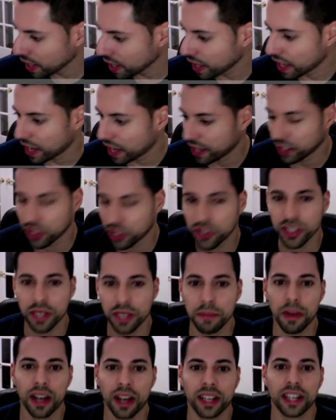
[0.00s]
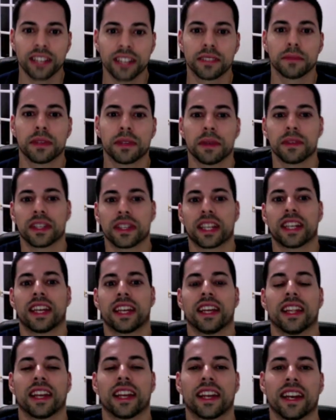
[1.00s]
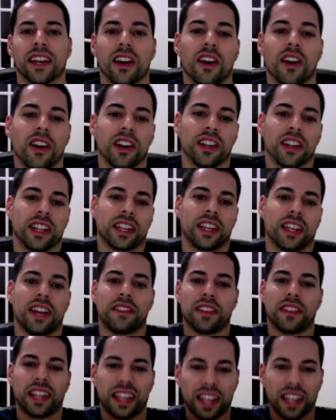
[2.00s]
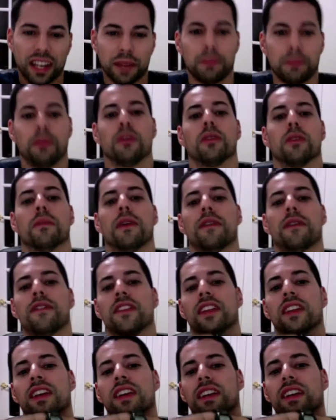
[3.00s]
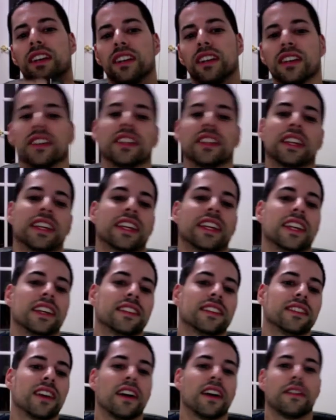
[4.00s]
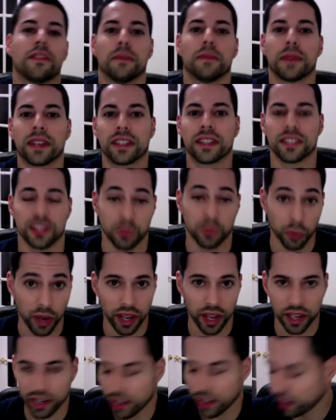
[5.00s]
And usually Mocknecks sometimes they get like kind of hard, like you have to like kind of pull them off. You're like, oh, like get this off of me because it's wet.